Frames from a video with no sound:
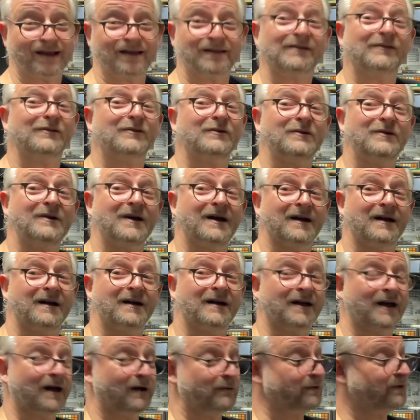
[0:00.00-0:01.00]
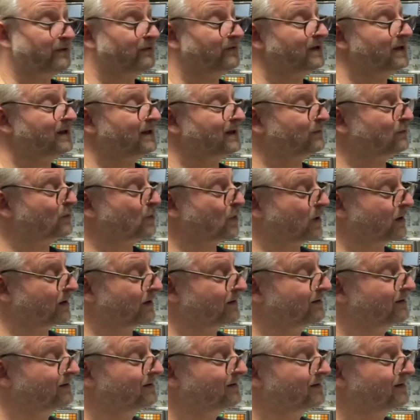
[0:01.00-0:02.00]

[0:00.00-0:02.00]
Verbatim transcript: can do, how we think it works.